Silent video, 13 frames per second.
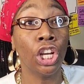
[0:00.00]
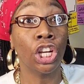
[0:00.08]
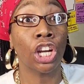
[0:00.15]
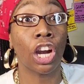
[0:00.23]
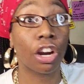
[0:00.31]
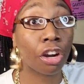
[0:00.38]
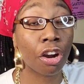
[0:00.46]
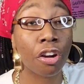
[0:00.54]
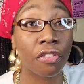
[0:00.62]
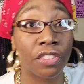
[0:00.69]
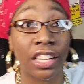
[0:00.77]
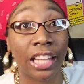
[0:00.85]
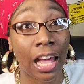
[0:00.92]

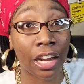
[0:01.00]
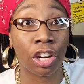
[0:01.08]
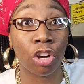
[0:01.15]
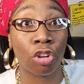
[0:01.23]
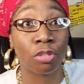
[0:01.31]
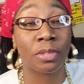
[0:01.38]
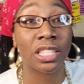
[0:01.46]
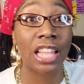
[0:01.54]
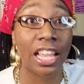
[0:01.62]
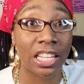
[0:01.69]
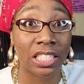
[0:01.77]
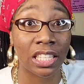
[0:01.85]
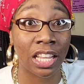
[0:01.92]
curved a lot of those
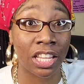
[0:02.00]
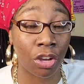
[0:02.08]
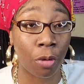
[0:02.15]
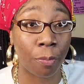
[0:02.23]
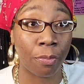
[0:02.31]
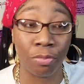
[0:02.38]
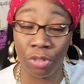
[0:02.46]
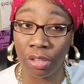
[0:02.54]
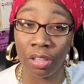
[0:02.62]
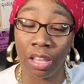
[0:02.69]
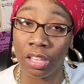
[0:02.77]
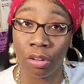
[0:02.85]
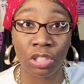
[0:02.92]
mistakes in your
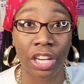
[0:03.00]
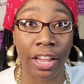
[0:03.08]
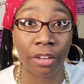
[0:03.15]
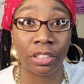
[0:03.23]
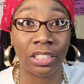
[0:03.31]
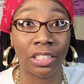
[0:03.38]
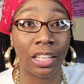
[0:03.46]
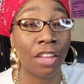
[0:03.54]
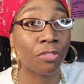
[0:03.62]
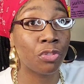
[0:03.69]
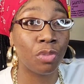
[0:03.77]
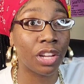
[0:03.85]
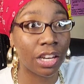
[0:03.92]
in your childhood
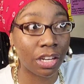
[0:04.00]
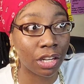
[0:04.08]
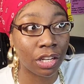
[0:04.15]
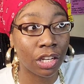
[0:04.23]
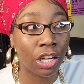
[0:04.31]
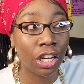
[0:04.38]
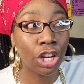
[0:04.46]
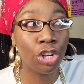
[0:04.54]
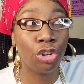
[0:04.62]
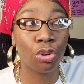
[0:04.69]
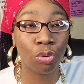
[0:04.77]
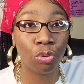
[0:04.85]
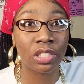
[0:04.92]
if you didn't
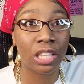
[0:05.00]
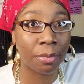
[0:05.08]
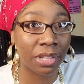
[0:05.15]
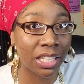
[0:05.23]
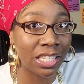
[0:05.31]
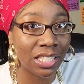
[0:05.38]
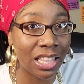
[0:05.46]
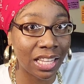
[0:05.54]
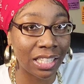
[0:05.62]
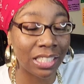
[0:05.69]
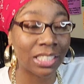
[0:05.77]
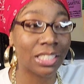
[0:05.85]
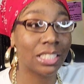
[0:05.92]
do some of these
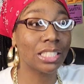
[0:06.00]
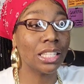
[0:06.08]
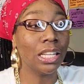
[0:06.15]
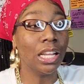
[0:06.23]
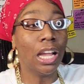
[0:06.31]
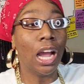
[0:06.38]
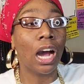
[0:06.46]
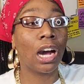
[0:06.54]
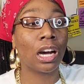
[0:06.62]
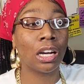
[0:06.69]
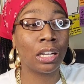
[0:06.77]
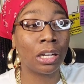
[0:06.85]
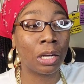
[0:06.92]
things.
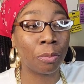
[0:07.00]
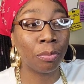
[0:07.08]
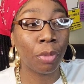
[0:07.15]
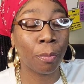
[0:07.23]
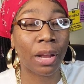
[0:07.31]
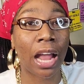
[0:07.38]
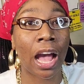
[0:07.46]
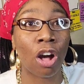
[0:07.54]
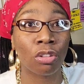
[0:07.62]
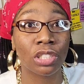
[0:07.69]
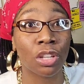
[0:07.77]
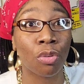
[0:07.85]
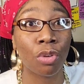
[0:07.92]
Um, but I
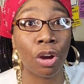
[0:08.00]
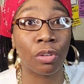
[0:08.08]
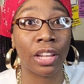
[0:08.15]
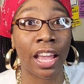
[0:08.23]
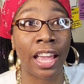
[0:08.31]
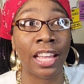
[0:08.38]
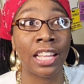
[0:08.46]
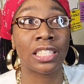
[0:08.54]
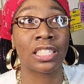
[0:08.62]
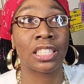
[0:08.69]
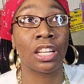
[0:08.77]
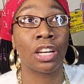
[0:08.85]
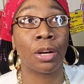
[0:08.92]
also know that
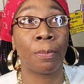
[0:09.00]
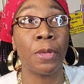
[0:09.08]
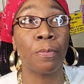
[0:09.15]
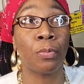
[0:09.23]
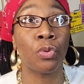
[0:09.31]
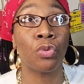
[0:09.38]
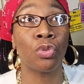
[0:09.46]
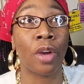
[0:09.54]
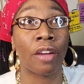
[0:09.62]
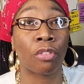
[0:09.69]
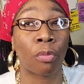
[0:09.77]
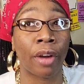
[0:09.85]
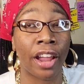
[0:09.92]
it's the people you
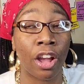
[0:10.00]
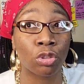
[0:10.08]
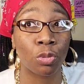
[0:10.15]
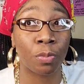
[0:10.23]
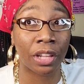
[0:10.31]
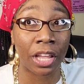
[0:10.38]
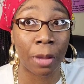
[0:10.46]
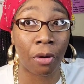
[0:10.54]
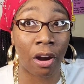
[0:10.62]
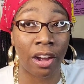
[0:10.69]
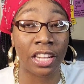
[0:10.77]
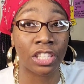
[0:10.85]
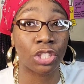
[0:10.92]
have around you play a
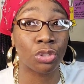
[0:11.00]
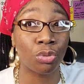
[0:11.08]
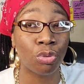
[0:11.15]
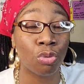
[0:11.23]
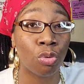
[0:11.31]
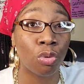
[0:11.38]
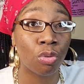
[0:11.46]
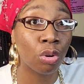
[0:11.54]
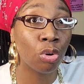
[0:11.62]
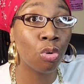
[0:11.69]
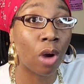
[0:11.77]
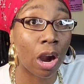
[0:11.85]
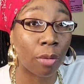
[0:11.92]
part in it too, who
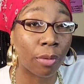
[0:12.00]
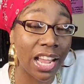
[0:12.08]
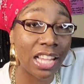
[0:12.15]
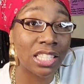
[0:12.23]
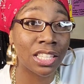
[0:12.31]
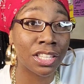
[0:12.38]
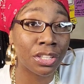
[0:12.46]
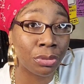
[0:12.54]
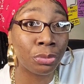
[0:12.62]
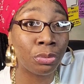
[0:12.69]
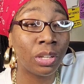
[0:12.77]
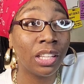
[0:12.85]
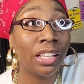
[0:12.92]
who are raising you